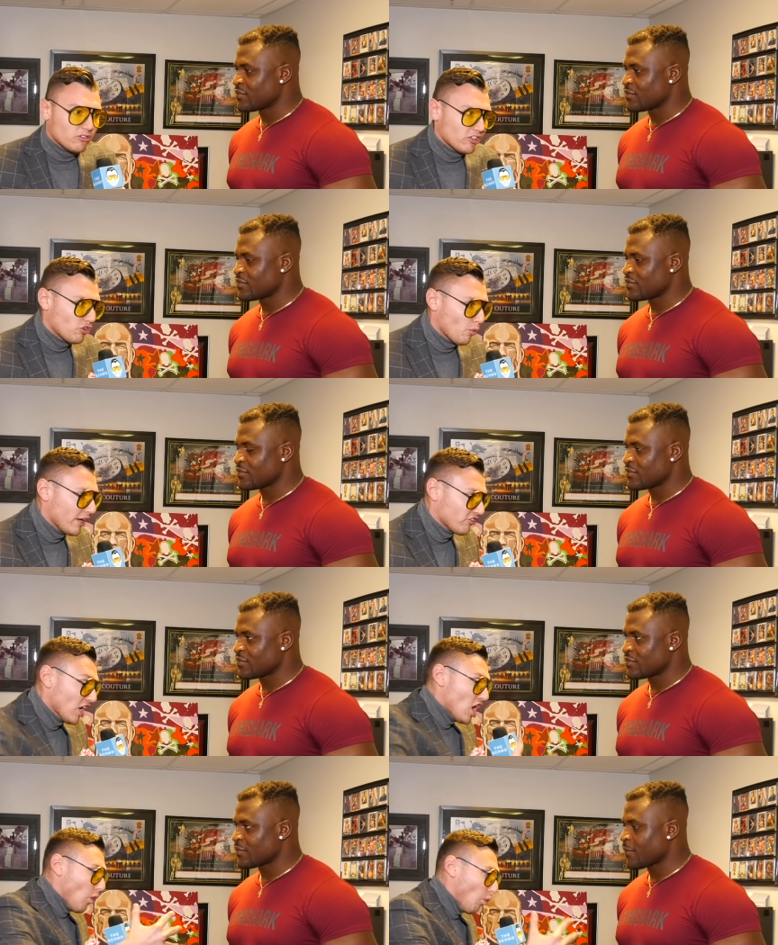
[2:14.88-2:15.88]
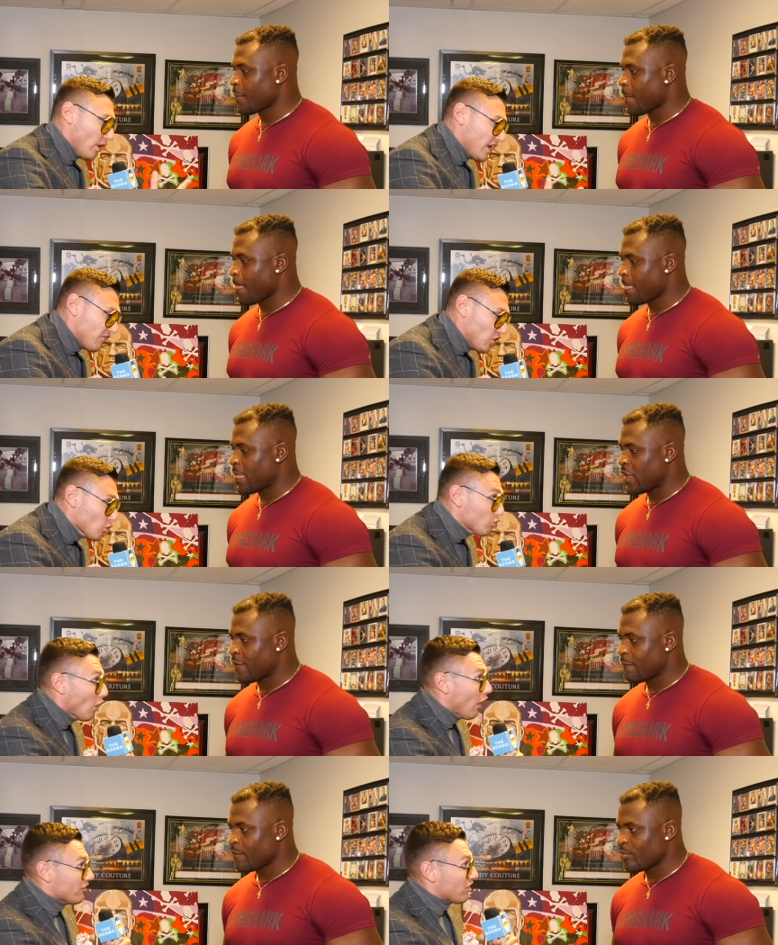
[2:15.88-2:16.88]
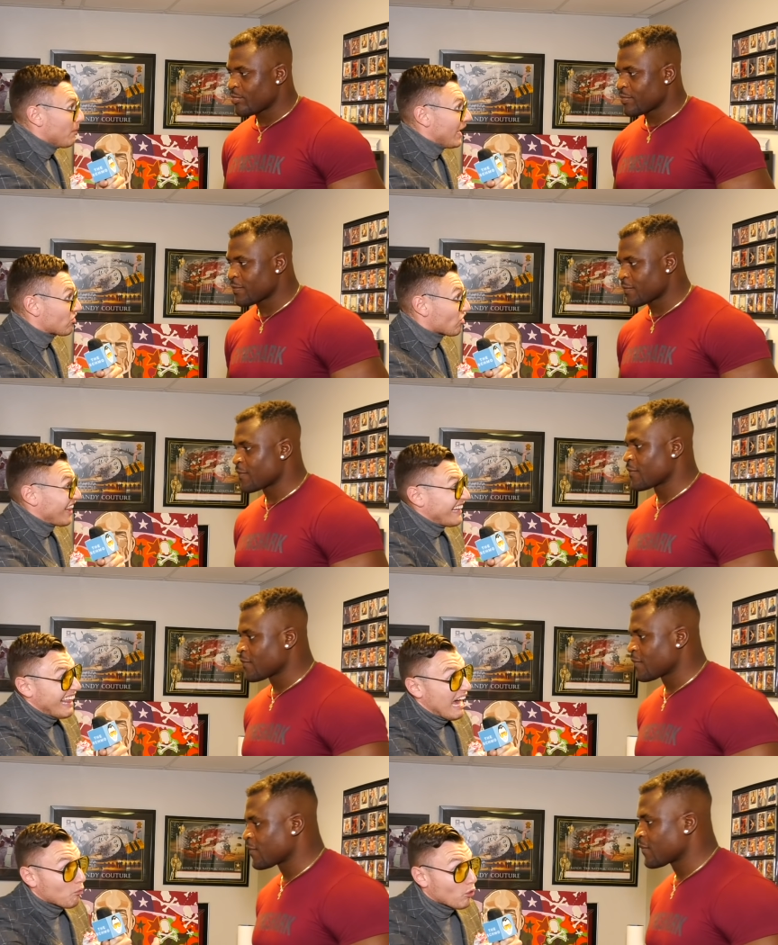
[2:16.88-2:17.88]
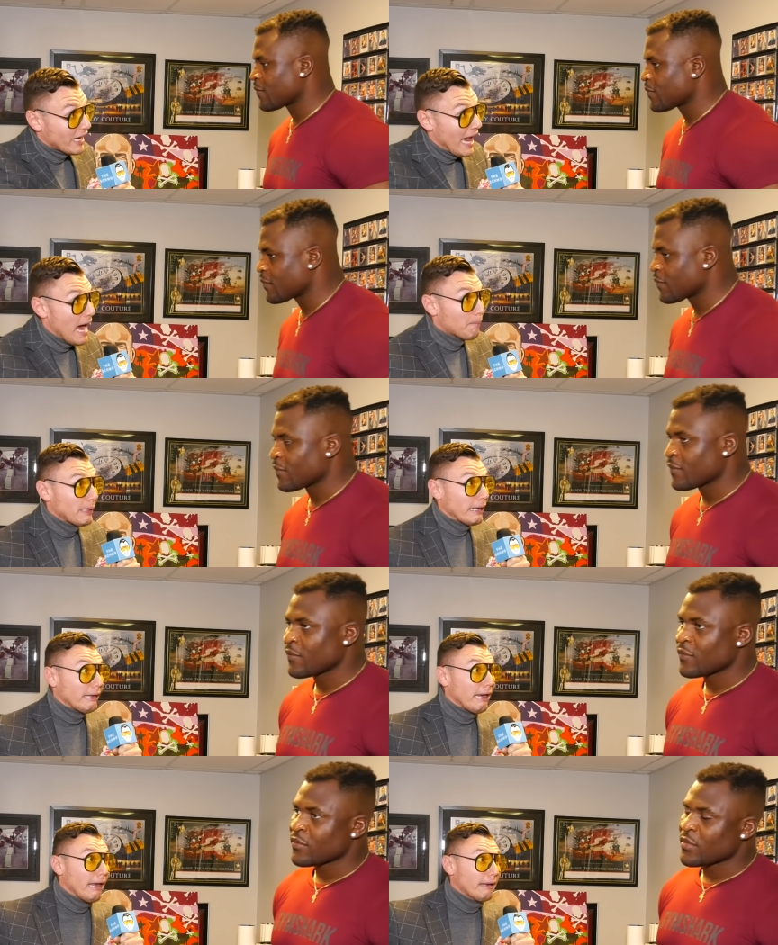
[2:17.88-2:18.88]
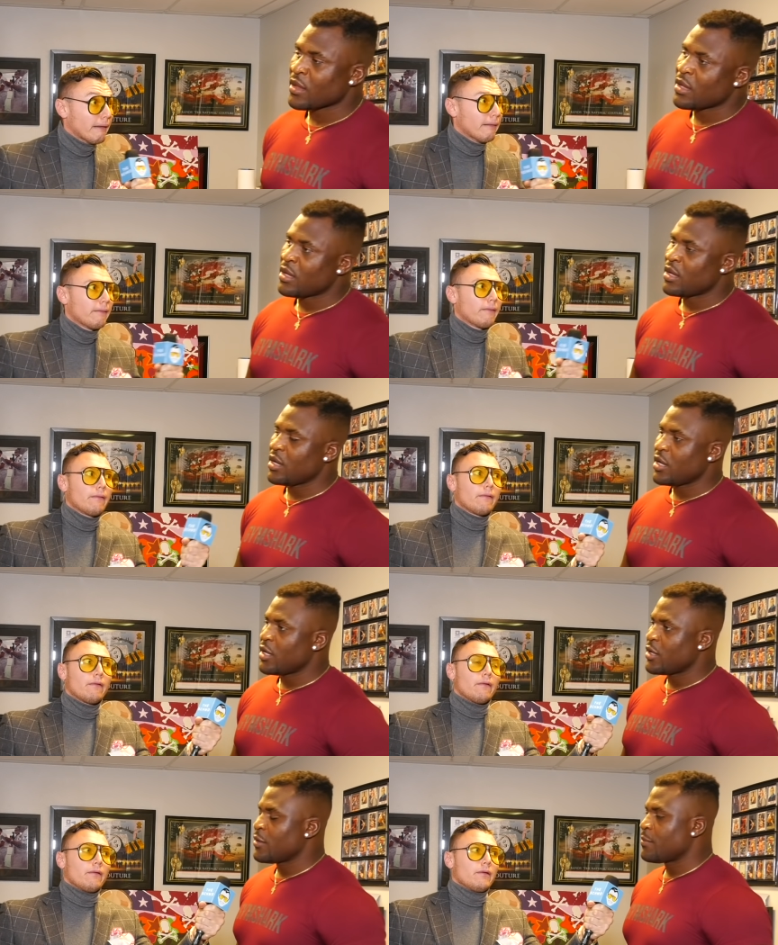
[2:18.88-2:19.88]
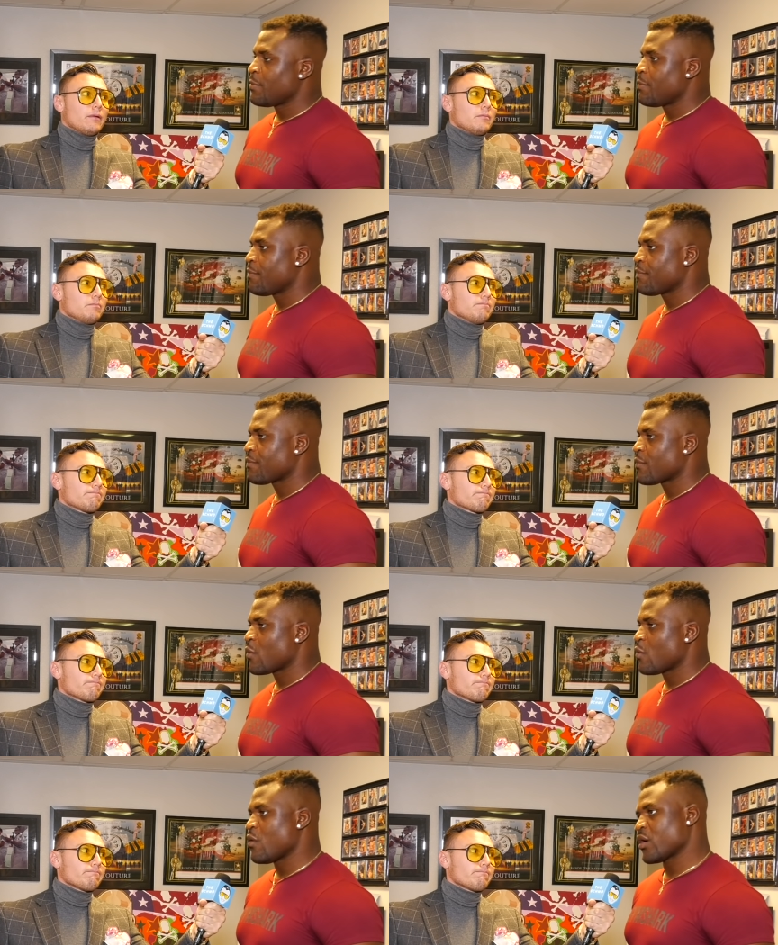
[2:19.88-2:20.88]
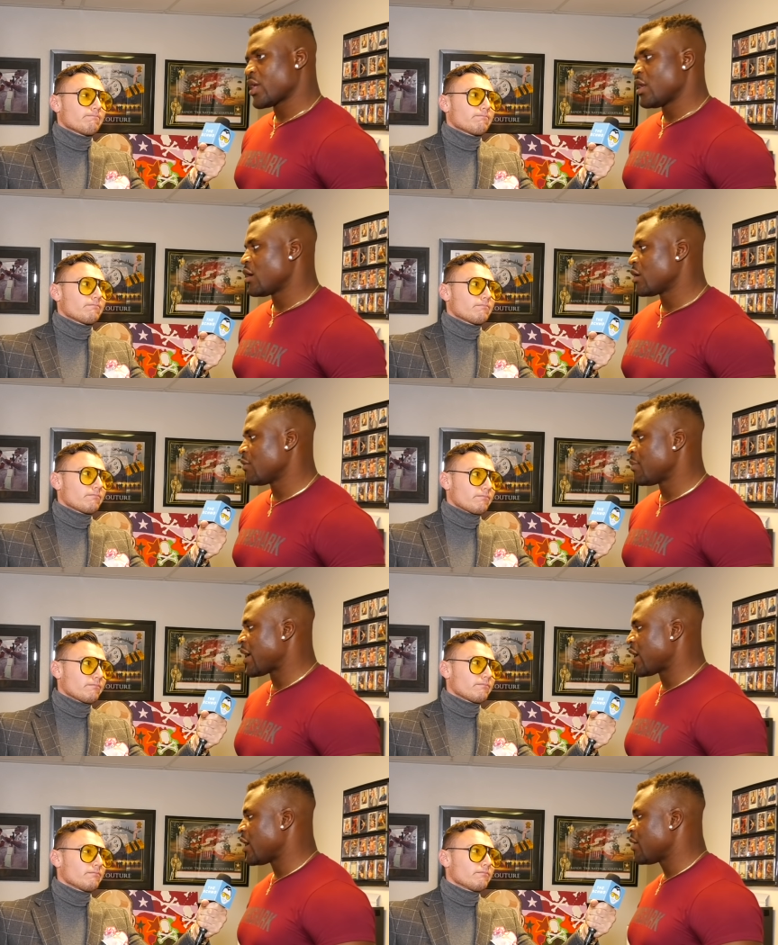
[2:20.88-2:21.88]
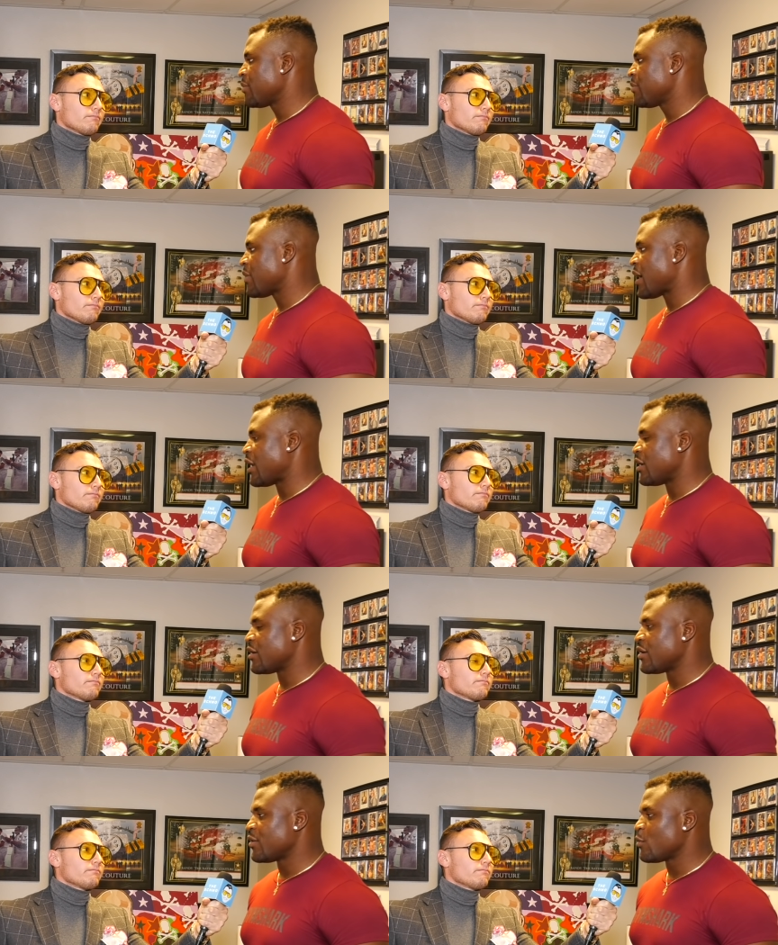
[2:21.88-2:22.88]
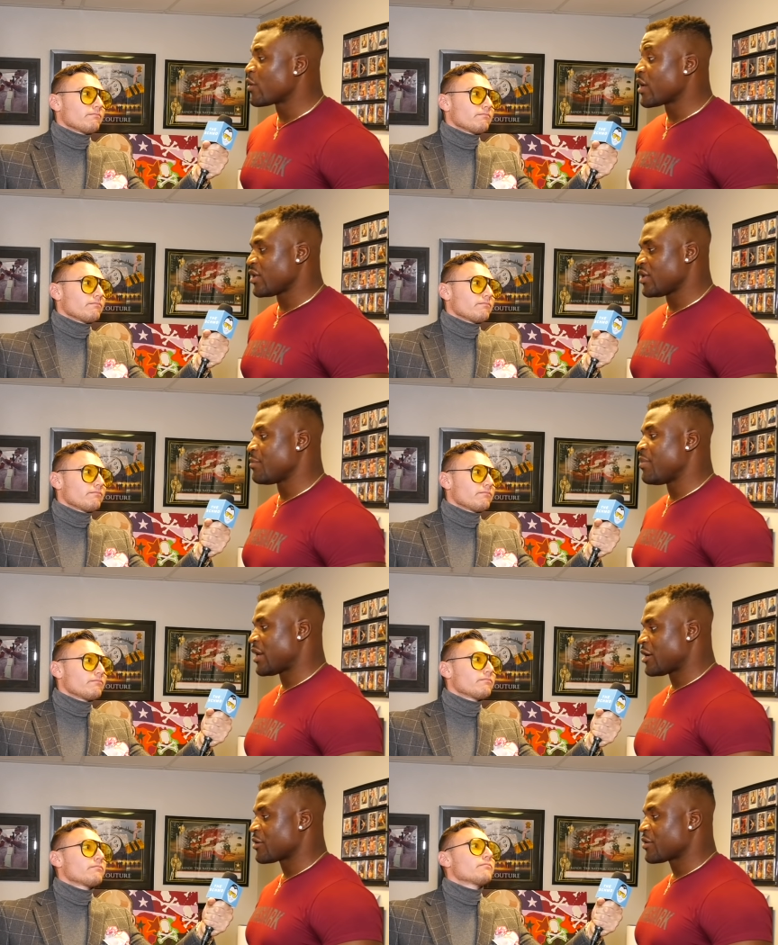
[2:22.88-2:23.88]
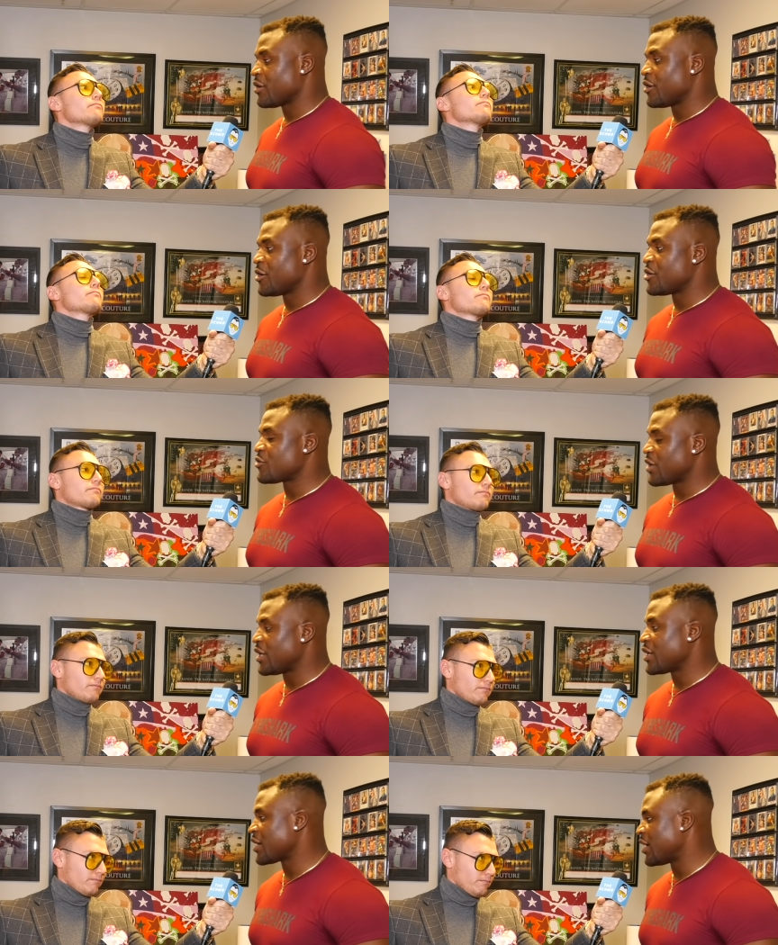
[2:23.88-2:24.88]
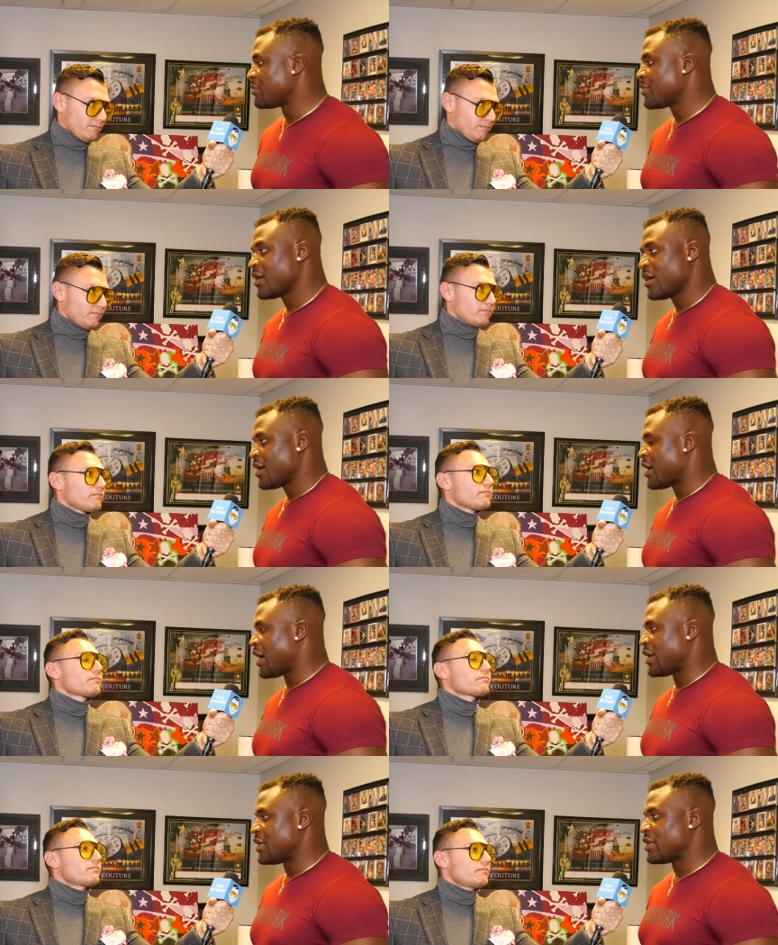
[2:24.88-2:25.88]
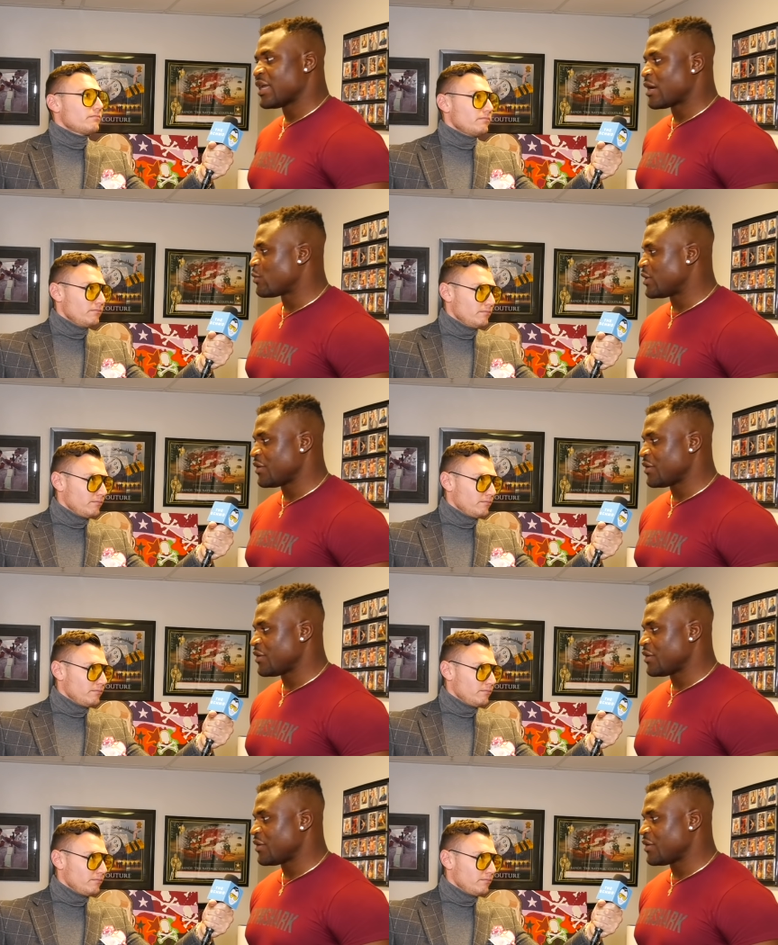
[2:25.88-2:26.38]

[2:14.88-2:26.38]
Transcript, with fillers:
Speaker 1: situation. What have you done to make sure that that wouldn't happen again? Um,
Speaker 2: work a lot on my game, and uh, we'll get a better uh, training camp. And that would